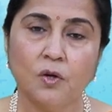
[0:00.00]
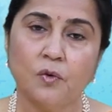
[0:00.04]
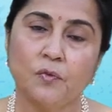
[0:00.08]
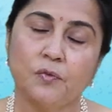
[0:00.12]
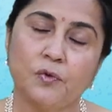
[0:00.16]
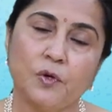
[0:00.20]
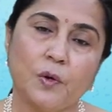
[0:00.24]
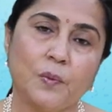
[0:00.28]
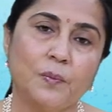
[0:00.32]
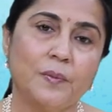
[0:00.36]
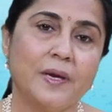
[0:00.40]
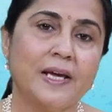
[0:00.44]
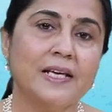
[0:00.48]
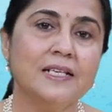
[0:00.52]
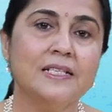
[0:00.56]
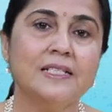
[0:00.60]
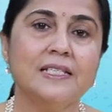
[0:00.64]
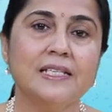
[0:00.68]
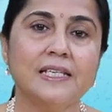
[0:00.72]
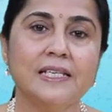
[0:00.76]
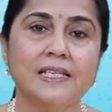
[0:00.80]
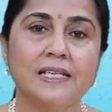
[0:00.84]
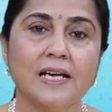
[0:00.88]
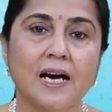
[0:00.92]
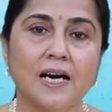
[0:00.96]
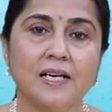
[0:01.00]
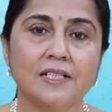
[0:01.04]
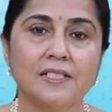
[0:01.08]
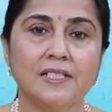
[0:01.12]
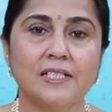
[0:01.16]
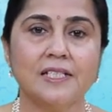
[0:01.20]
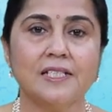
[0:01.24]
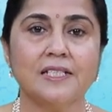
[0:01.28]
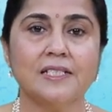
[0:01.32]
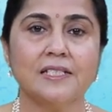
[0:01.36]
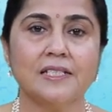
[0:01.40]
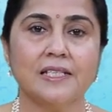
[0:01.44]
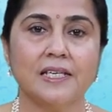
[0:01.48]
from
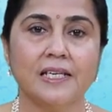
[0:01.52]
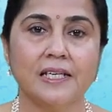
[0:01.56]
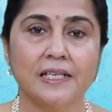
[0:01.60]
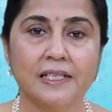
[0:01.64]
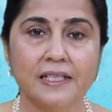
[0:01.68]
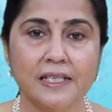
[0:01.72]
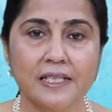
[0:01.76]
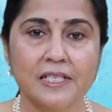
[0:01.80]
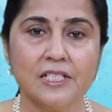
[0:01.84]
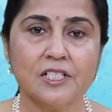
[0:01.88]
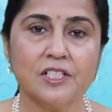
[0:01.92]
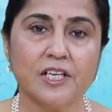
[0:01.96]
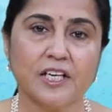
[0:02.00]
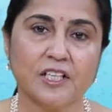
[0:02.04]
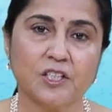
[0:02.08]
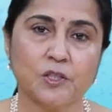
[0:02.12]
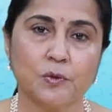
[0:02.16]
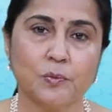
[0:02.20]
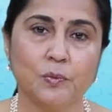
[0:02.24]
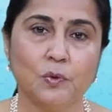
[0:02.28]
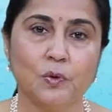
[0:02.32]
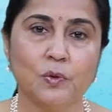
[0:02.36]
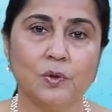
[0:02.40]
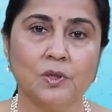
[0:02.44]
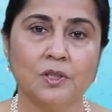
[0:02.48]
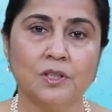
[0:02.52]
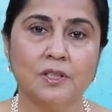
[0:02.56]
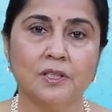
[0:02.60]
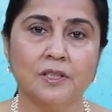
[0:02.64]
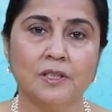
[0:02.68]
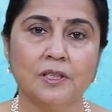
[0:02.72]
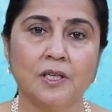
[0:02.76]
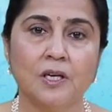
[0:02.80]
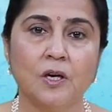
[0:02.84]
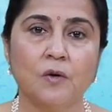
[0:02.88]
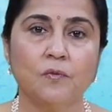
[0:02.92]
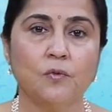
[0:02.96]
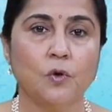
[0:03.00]
NCERT's English textbook
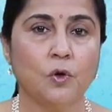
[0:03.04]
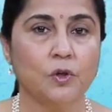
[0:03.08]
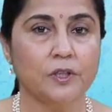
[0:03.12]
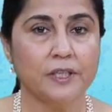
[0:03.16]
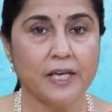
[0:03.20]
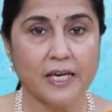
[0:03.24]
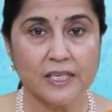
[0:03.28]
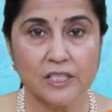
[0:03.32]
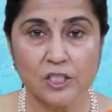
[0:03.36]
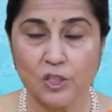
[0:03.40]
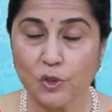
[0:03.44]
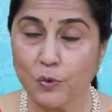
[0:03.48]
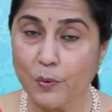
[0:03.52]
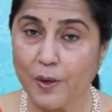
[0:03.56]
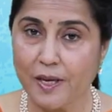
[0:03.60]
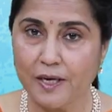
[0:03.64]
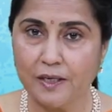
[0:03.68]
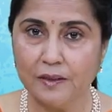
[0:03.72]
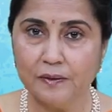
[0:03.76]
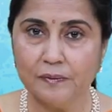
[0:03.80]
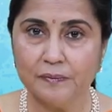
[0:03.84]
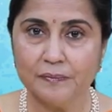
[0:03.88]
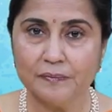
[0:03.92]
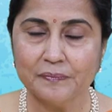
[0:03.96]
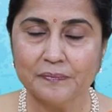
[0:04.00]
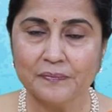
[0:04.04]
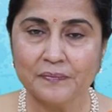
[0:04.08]
for class 12.